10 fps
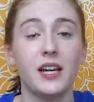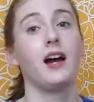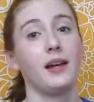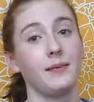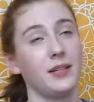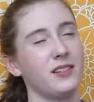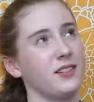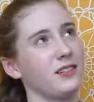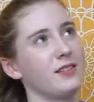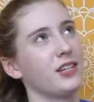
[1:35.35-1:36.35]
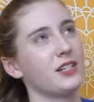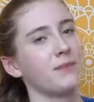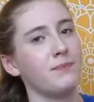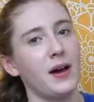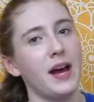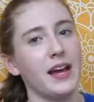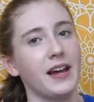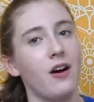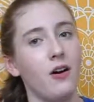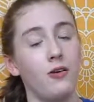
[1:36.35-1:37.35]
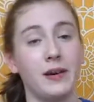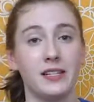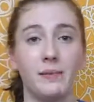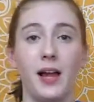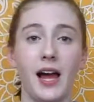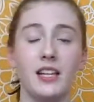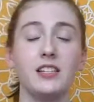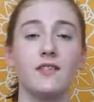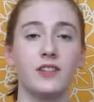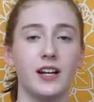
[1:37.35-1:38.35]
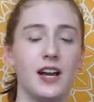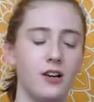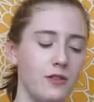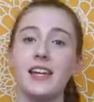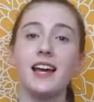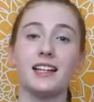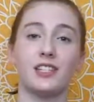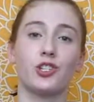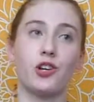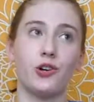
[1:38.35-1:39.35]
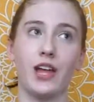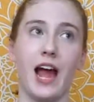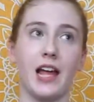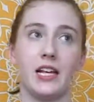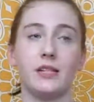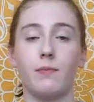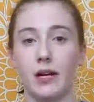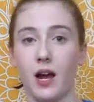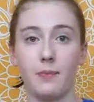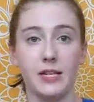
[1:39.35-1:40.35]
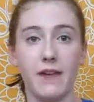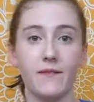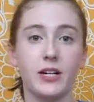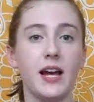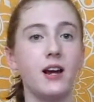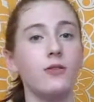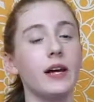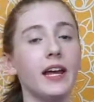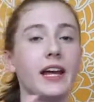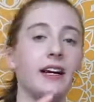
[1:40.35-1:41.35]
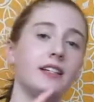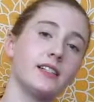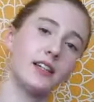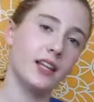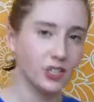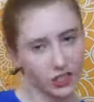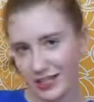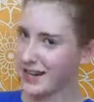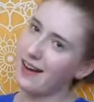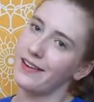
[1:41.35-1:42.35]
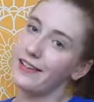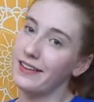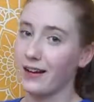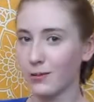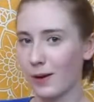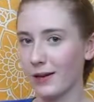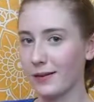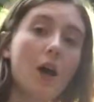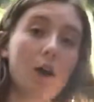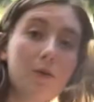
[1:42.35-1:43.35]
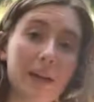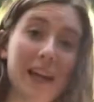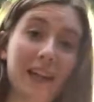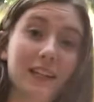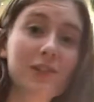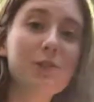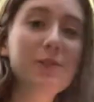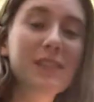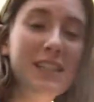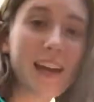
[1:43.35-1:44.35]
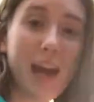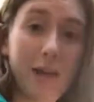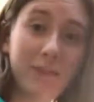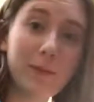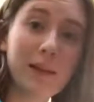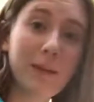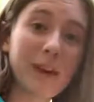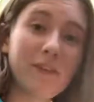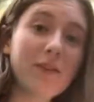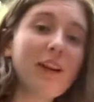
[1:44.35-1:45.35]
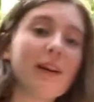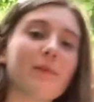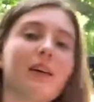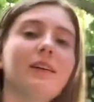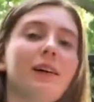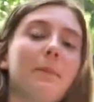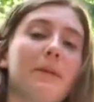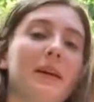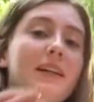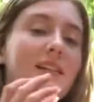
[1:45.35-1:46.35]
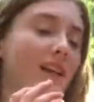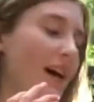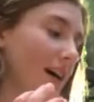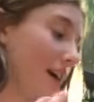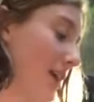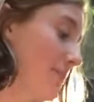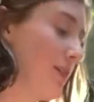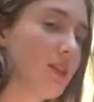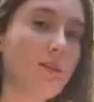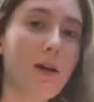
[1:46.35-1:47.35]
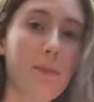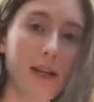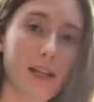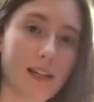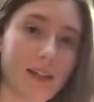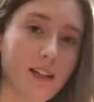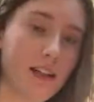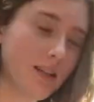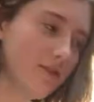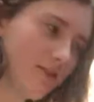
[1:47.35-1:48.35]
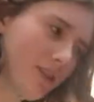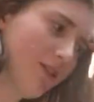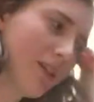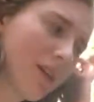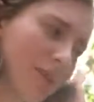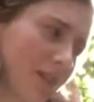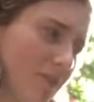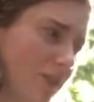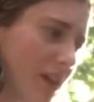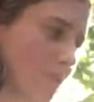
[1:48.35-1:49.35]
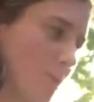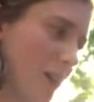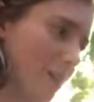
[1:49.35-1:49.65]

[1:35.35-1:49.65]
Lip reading: I'm just buying all my supplies for now. Yes, so that is my update for now, and let's just get on to the next part. Okay, so today I'm filming on my phone camera because I am spray painting and I don't really want to get my real camera wet.